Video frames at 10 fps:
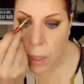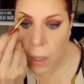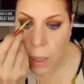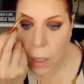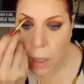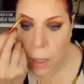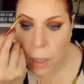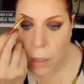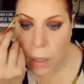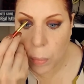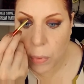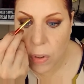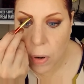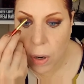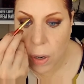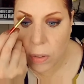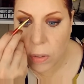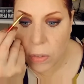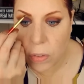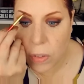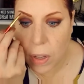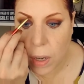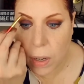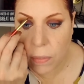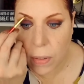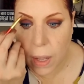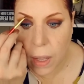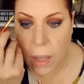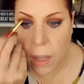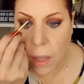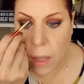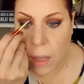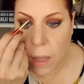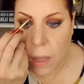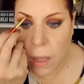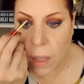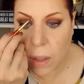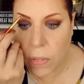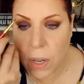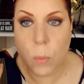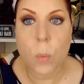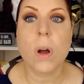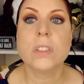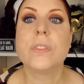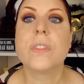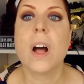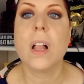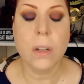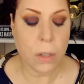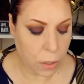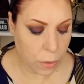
and it was hard to just kind of like give it a wash of color.